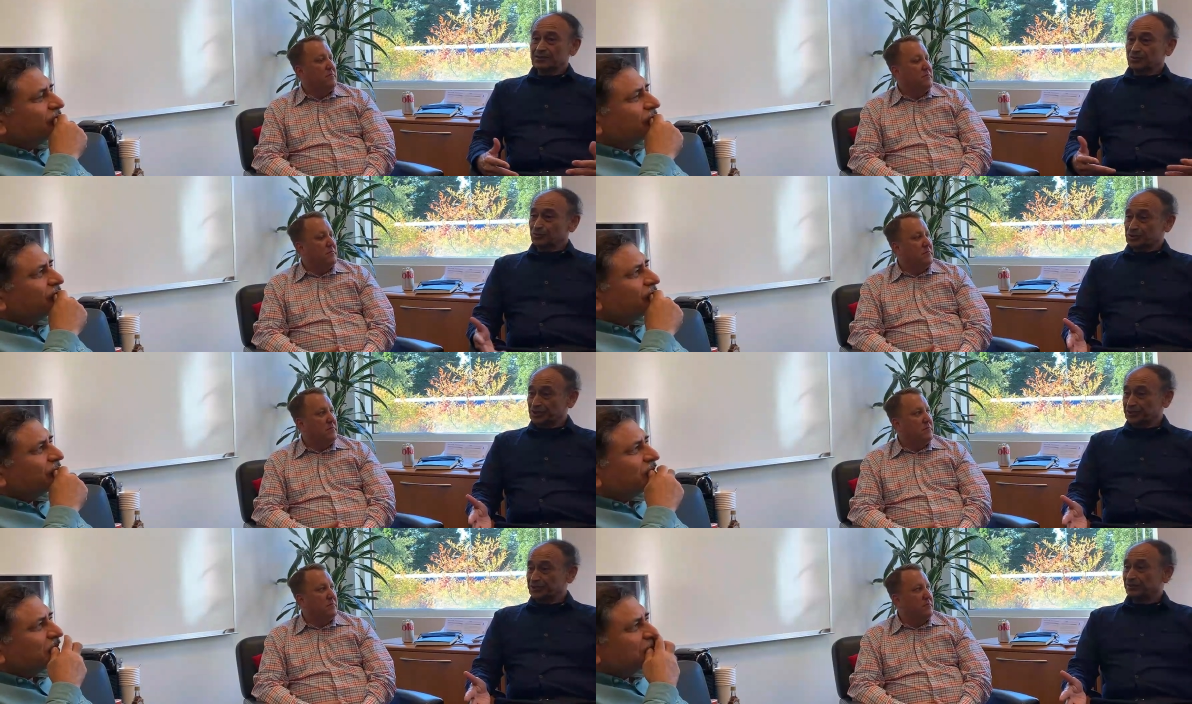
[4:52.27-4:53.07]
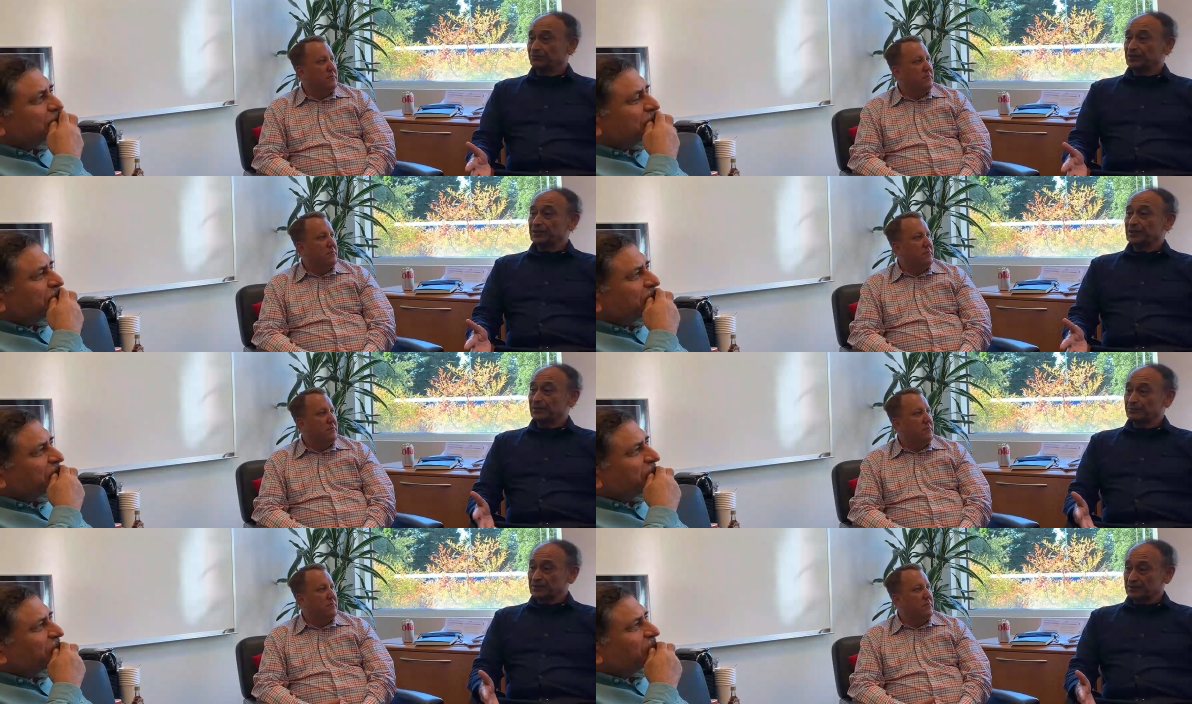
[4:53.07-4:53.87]
Speaker 1: association with
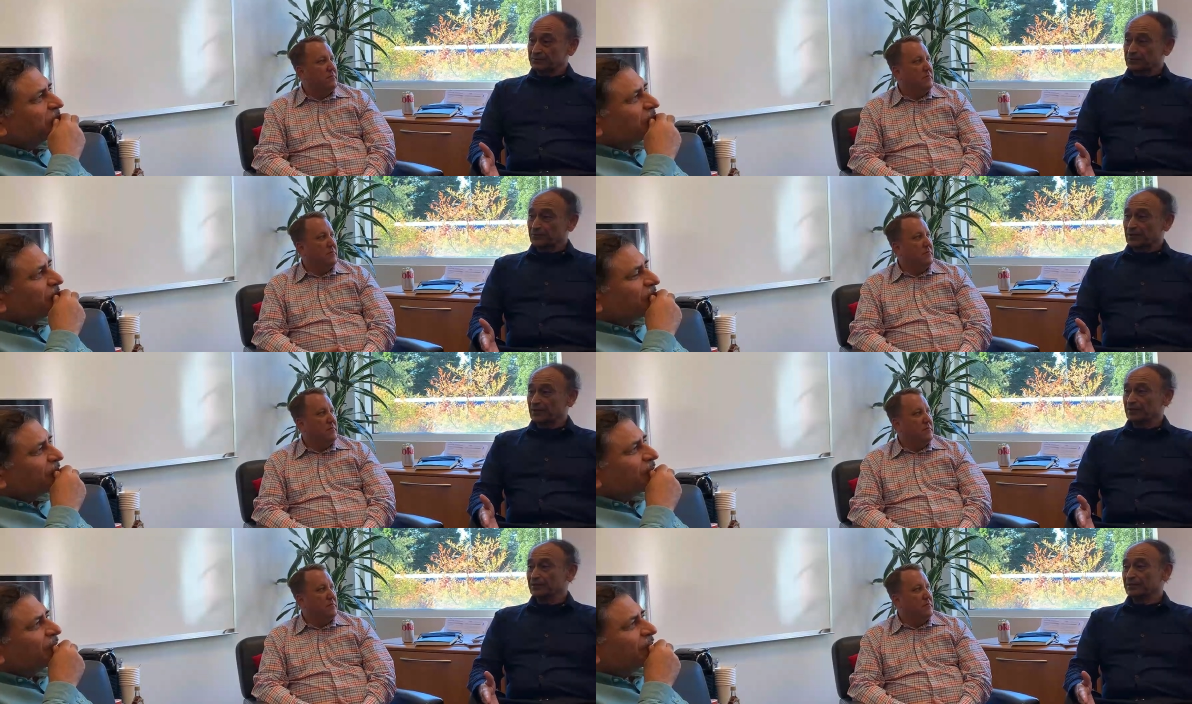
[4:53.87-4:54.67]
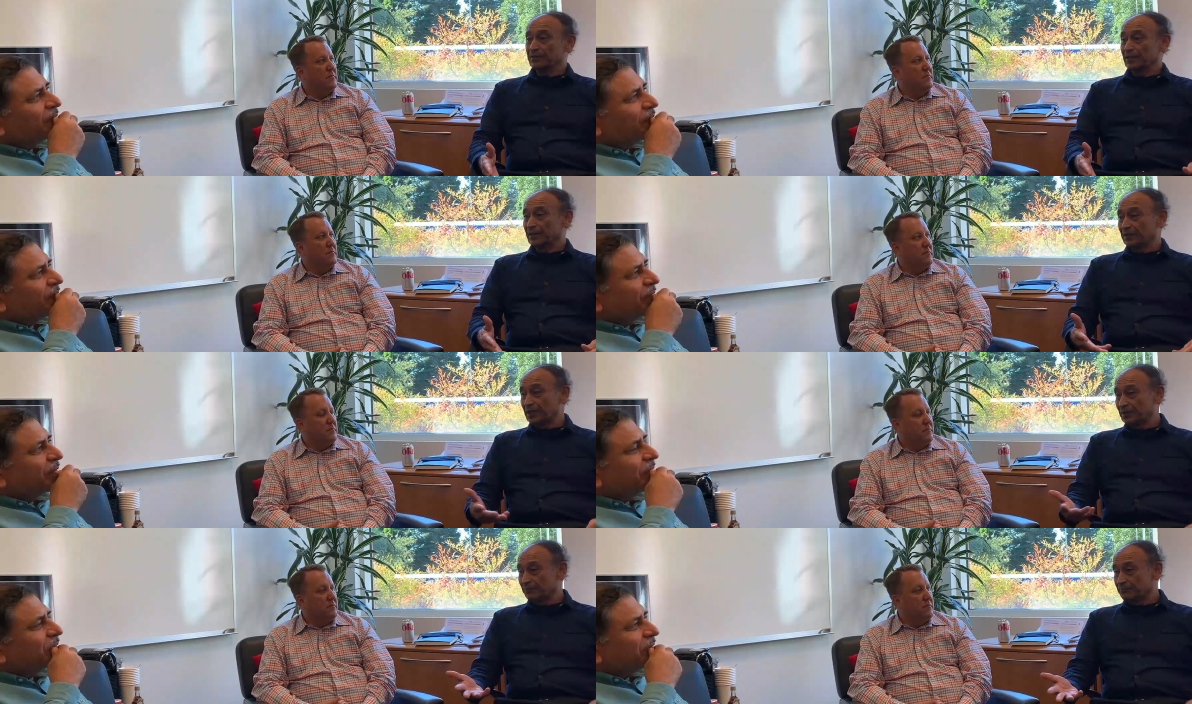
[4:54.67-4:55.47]
Nilma Sabarwal
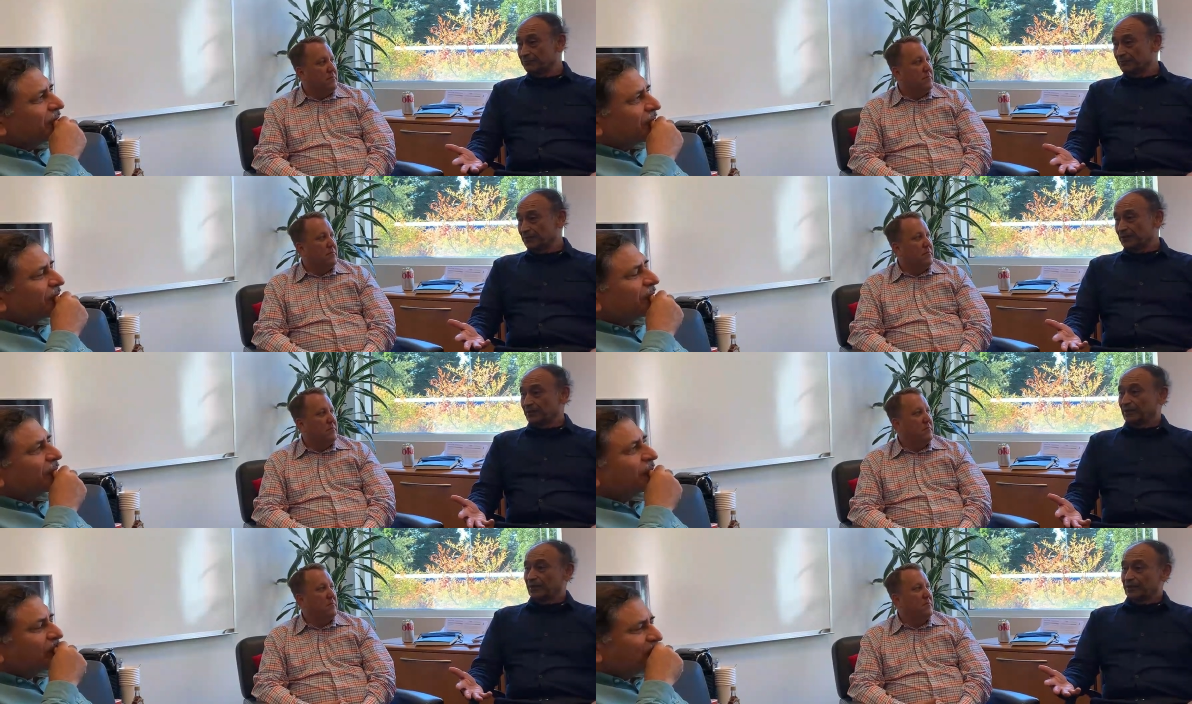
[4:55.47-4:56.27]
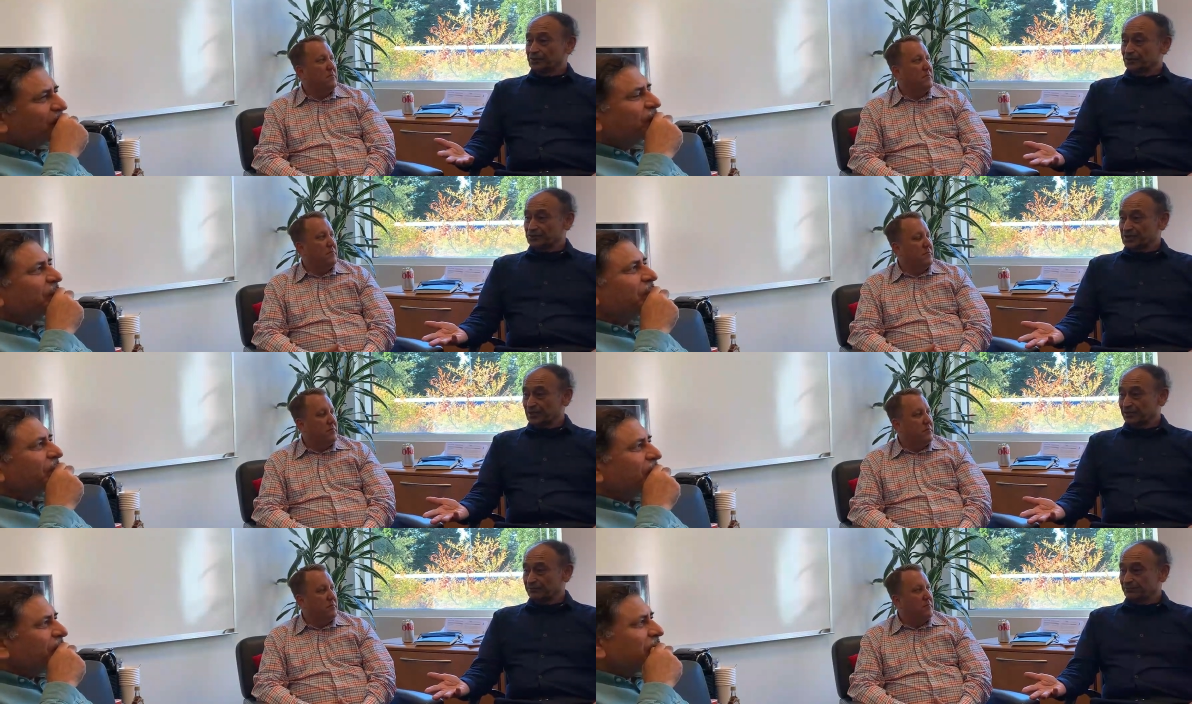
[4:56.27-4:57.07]
and Neelam and
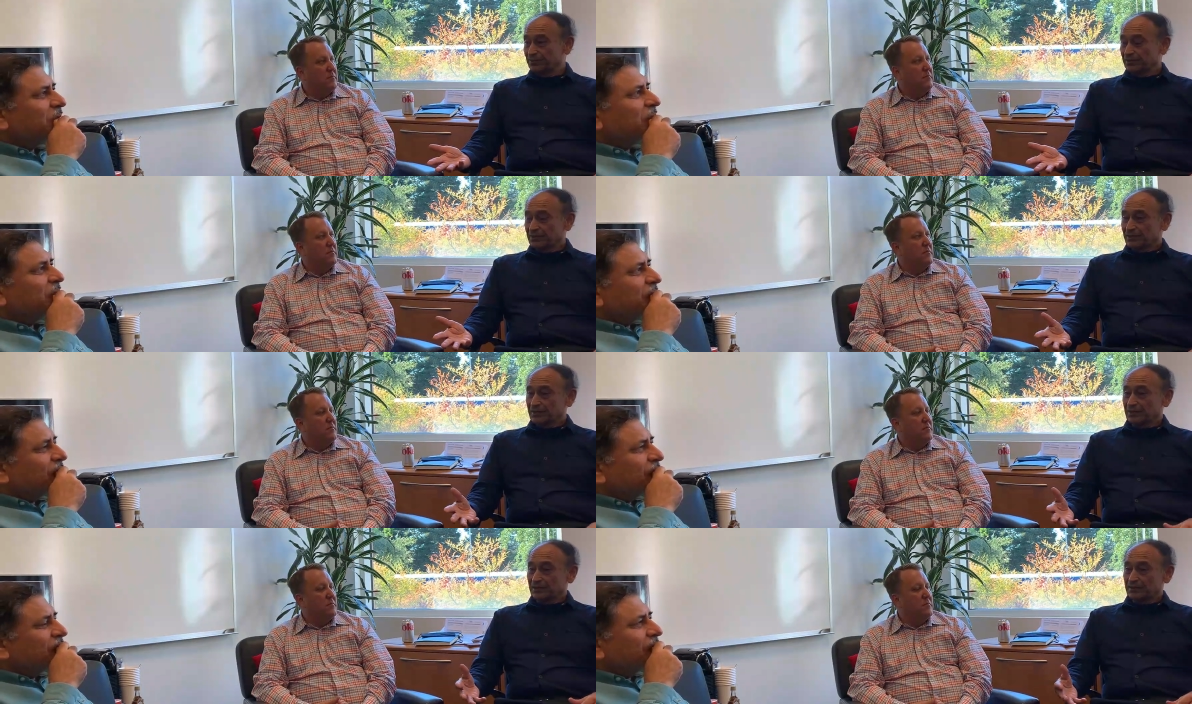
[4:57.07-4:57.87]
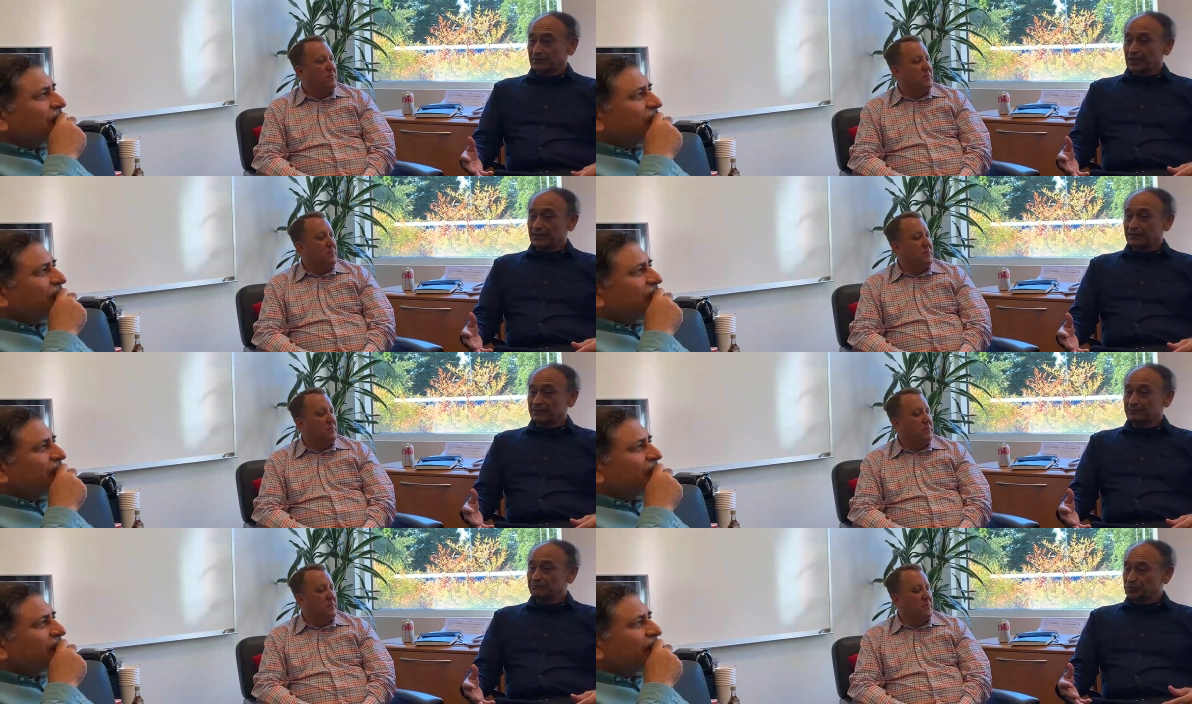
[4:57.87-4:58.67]
yourself. Uh,
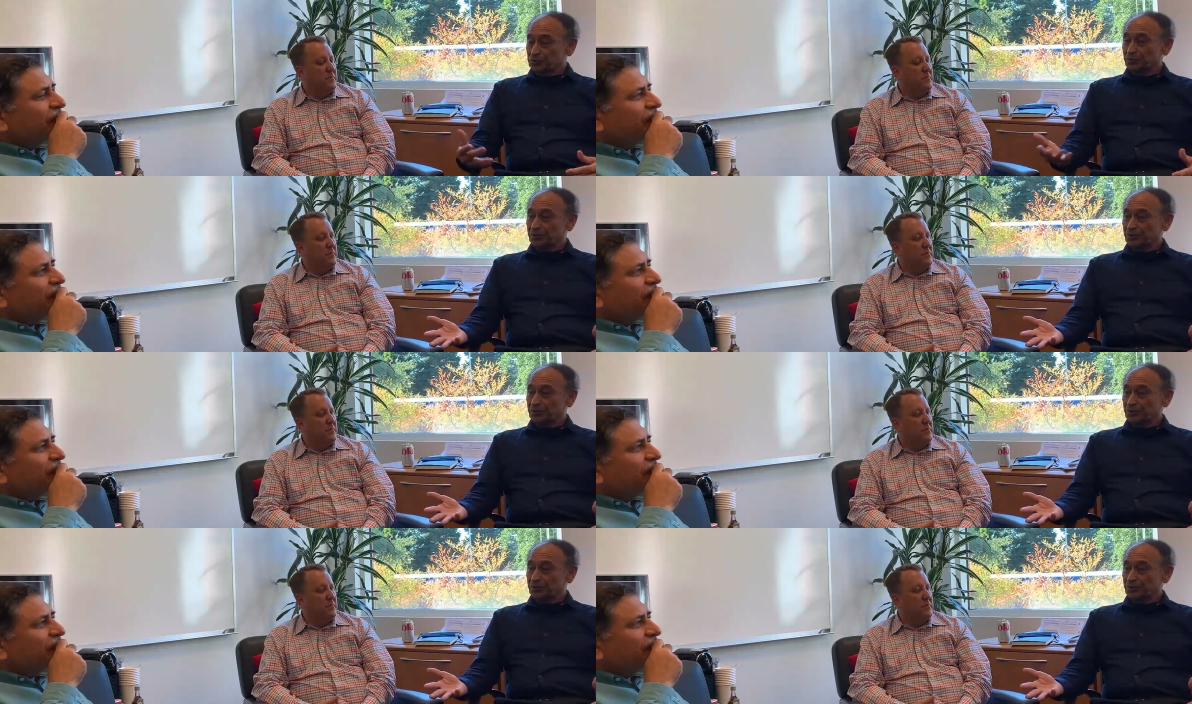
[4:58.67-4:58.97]
and you